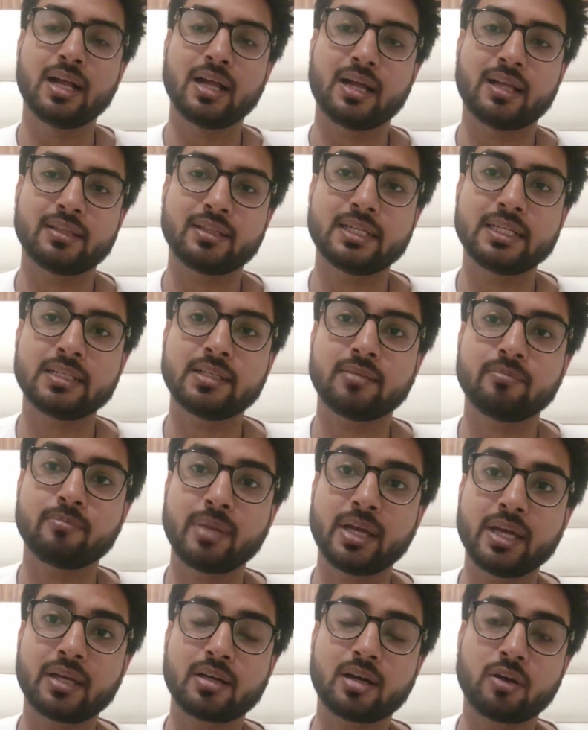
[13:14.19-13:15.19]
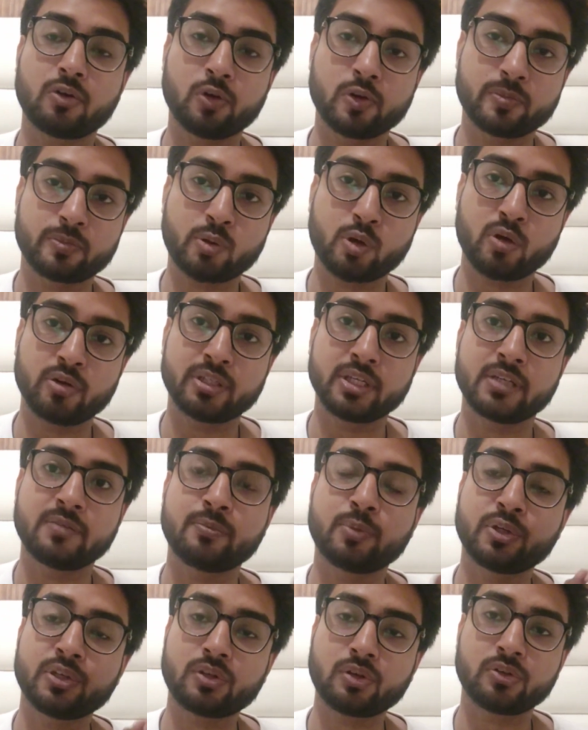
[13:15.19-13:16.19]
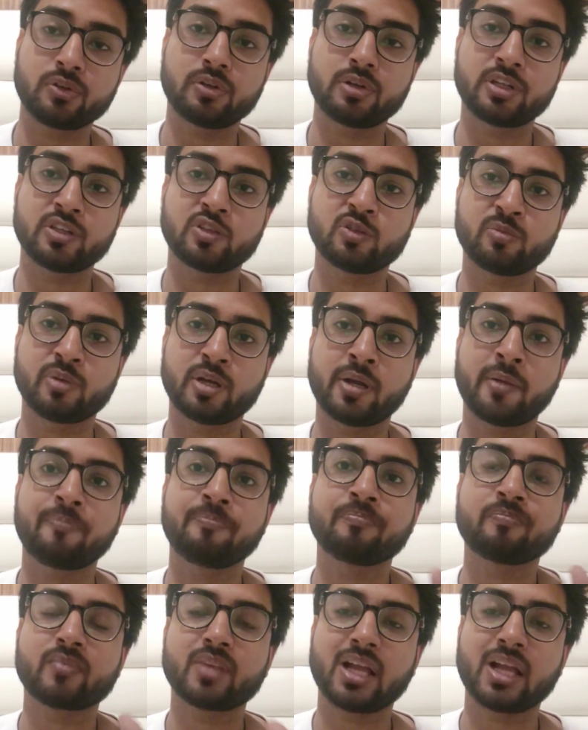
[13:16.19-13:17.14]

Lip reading: and then make a good project, put it on your resume,